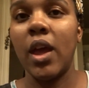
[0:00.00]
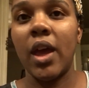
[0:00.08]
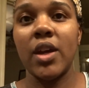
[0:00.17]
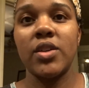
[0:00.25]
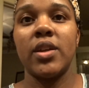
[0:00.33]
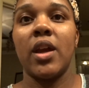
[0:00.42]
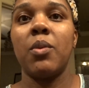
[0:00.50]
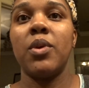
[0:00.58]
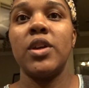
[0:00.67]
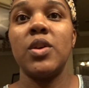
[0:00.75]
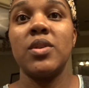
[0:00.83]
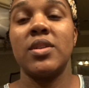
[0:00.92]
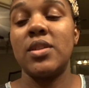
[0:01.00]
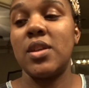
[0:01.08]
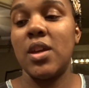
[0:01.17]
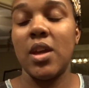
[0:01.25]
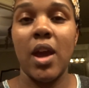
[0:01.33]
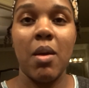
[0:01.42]
Actually, I want you to
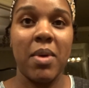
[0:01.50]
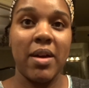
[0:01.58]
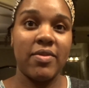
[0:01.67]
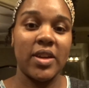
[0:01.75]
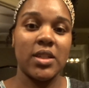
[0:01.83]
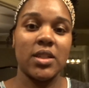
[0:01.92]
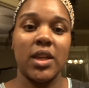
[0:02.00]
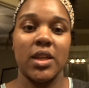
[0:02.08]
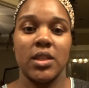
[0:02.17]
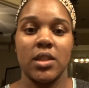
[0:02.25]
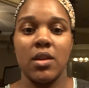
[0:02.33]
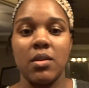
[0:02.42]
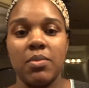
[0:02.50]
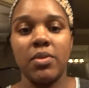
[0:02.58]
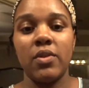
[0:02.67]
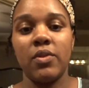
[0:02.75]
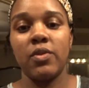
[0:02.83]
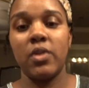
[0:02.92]
see how my face lights up
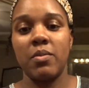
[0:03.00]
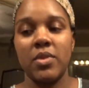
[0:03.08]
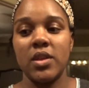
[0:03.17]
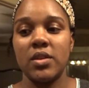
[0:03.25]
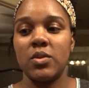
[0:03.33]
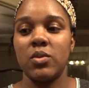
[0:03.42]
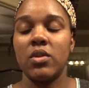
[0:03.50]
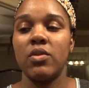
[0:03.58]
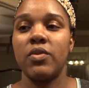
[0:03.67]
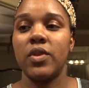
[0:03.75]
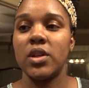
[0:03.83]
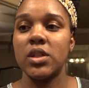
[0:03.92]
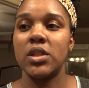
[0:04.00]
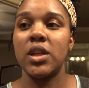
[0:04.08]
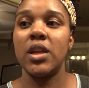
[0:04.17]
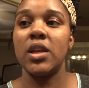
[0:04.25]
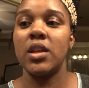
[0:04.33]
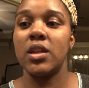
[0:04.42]
from this one first.
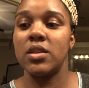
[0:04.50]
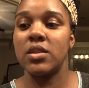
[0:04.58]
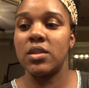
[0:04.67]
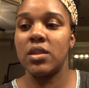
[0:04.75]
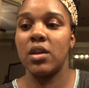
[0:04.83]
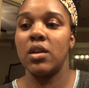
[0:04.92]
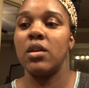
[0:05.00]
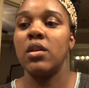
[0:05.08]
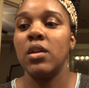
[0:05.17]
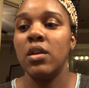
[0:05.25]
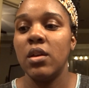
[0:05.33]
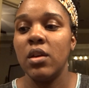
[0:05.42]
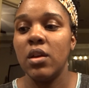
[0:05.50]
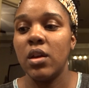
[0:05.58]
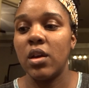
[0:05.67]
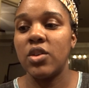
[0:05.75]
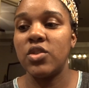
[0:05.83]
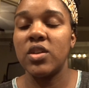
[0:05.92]
And it is the
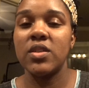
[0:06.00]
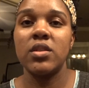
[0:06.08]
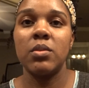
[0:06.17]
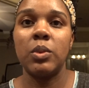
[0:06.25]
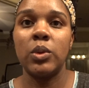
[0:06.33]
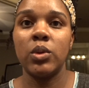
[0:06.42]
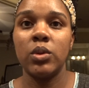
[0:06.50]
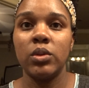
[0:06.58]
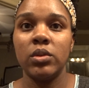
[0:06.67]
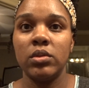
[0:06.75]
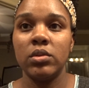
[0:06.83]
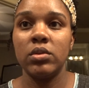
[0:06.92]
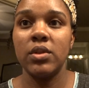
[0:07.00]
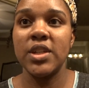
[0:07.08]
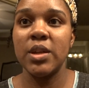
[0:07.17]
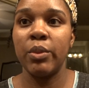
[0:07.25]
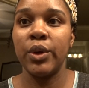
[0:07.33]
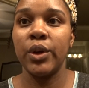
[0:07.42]
adjustable
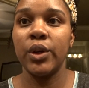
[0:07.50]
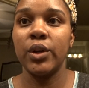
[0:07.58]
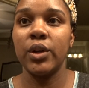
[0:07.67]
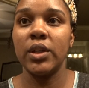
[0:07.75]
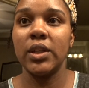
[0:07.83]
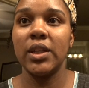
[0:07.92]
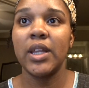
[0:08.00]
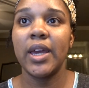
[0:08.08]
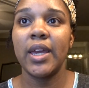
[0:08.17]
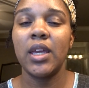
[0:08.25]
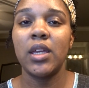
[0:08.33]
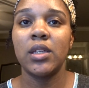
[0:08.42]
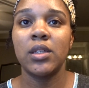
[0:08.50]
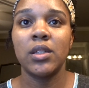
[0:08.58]
dimmer light.